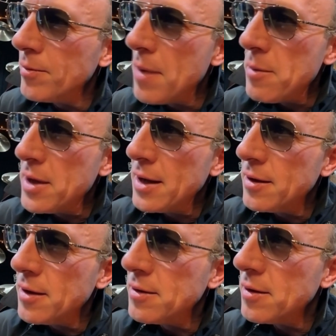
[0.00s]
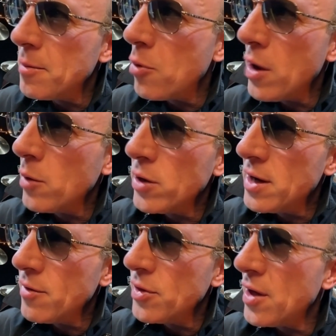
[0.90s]
maybe at the point where you
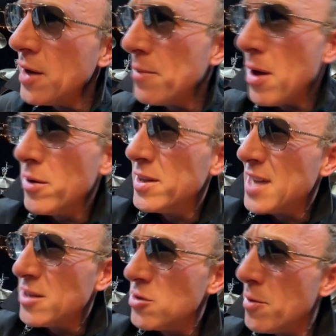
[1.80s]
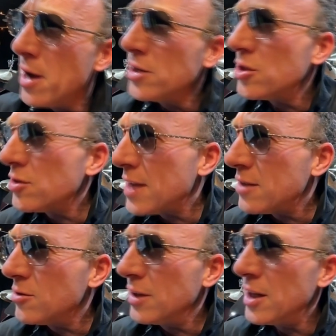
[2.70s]
never thought about, is that too much or is that
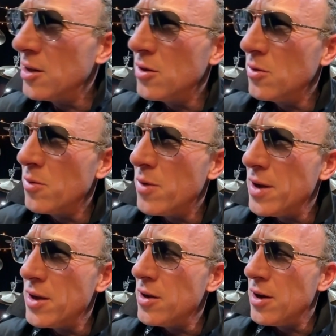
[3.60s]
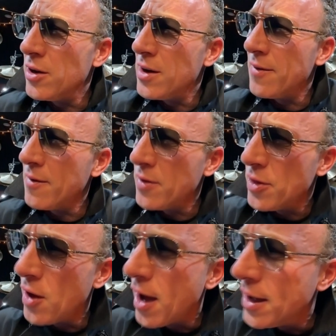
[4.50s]
too little? You never even
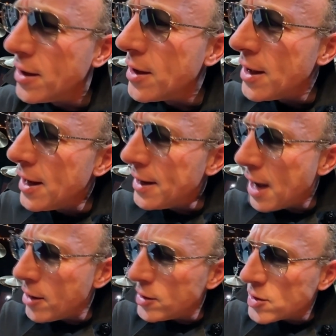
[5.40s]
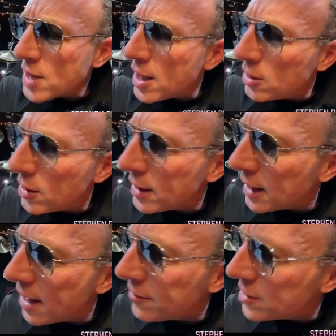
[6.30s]
thought. Now you just kind of look at
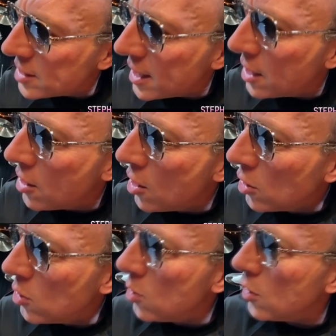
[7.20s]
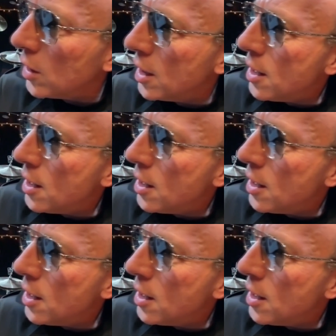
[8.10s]
life and say, cool,